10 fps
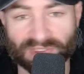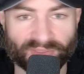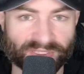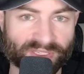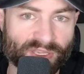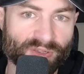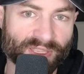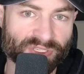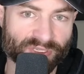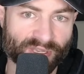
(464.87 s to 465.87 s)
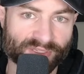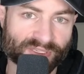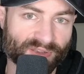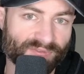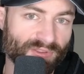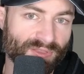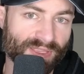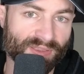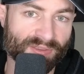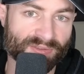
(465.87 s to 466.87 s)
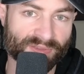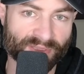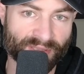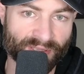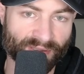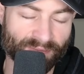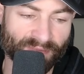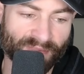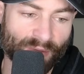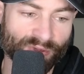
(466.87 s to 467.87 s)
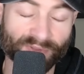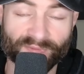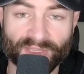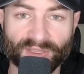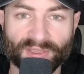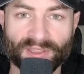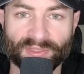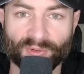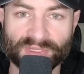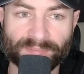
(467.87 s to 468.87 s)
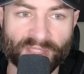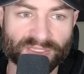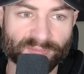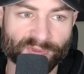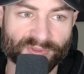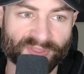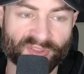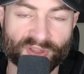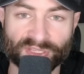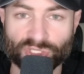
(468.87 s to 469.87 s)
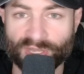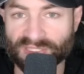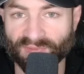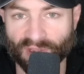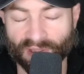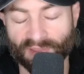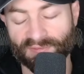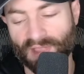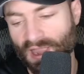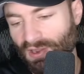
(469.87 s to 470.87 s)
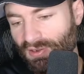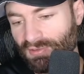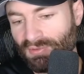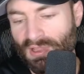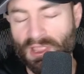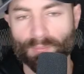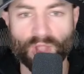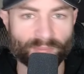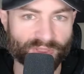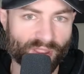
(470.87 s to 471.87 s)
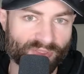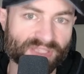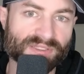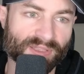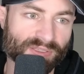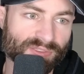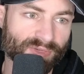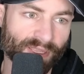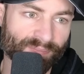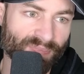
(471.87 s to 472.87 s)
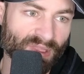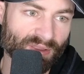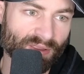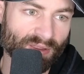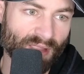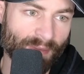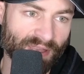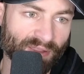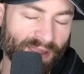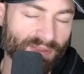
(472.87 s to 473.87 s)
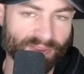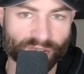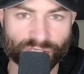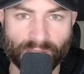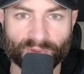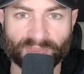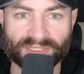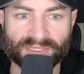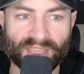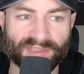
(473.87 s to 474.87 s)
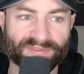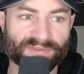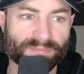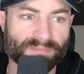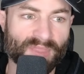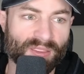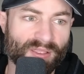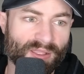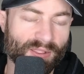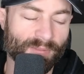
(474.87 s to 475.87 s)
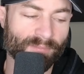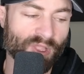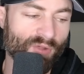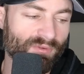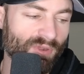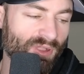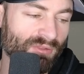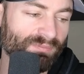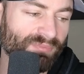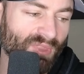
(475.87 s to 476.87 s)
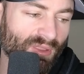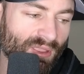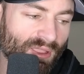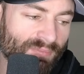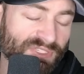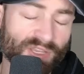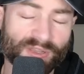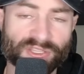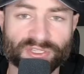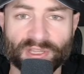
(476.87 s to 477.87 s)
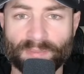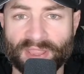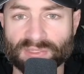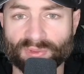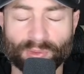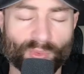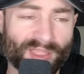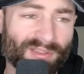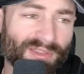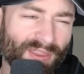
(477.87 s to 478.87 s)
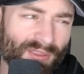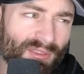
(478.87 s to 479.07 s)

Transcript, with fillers: the security engineer is going to feel like they were defeated and they're responsible, and then they're going to stress if they're going to get fired and probably all these things, right? I mean, likely their job would be safe, um, but overall, um, security engineer pays really well. Like